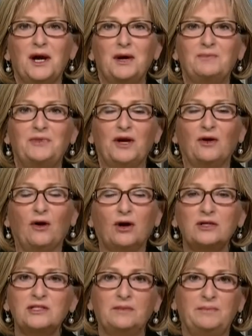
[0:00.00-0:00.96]
there
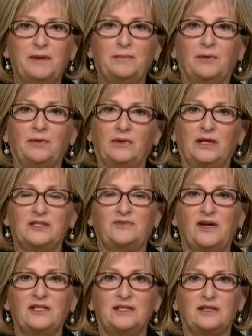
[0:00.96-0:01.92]
are some people, let's
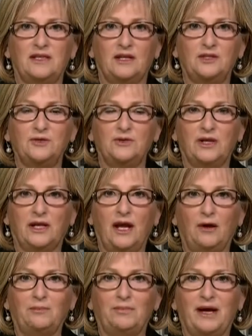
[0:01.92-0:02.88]
face it, that do get
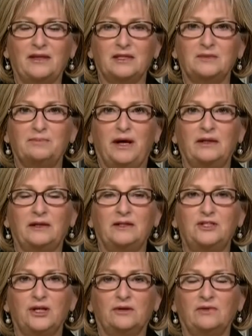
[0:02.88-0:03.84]
help by this, but
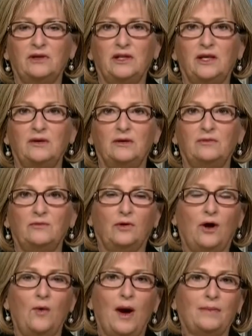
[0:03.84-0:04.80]
generally
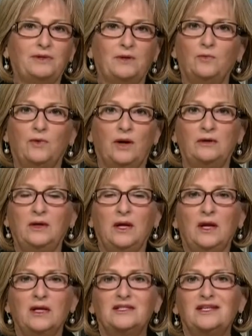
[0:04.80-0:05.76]
co-opting
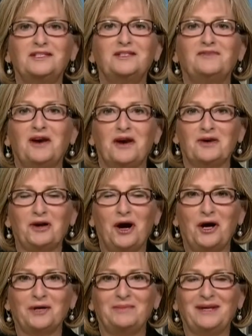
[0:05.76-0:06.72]
1/6 of our
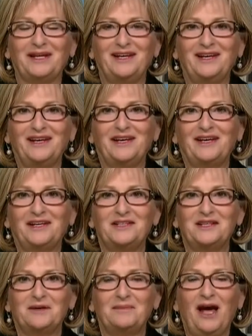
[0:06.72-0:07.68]
economy and
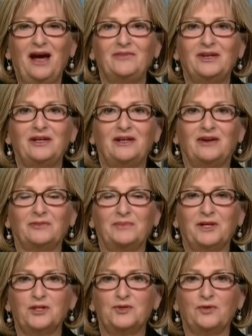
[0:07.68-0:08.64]
having
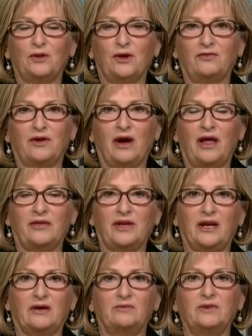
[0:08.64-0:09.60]
government control over our health
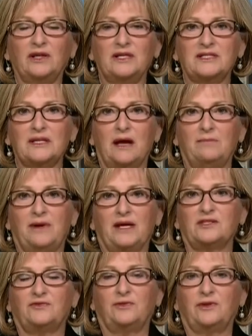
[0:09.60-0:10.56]
care really is not
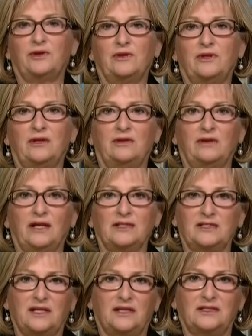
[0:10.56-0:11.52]
best for the United
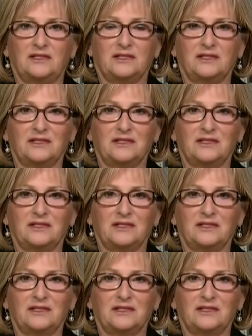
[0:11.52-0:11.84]
States citizens.